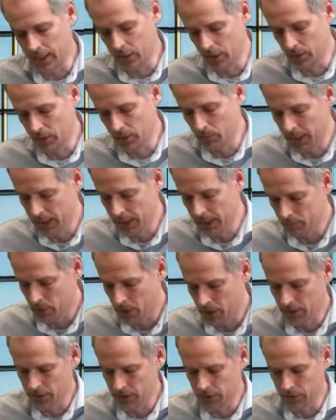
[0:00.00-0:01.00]
black
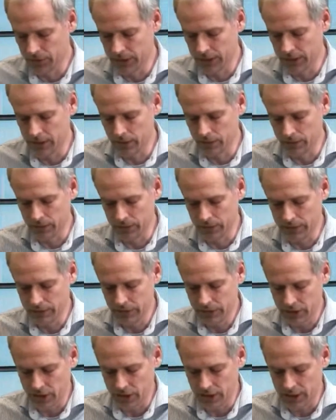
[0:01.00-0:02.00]
part of the reference
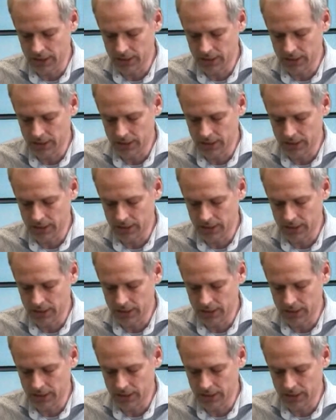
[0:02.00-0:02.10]
card.